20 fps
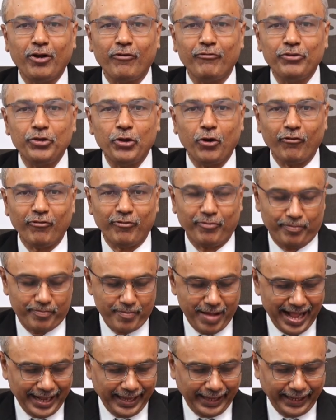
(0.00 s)
of view of
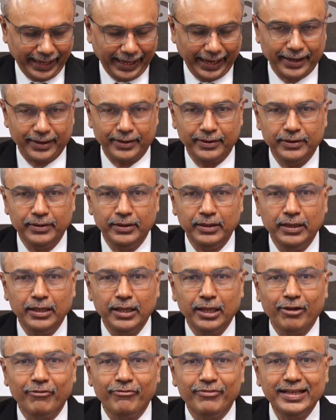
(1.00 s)
back rank.
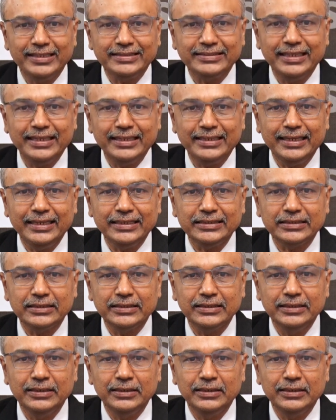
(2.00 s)
We see this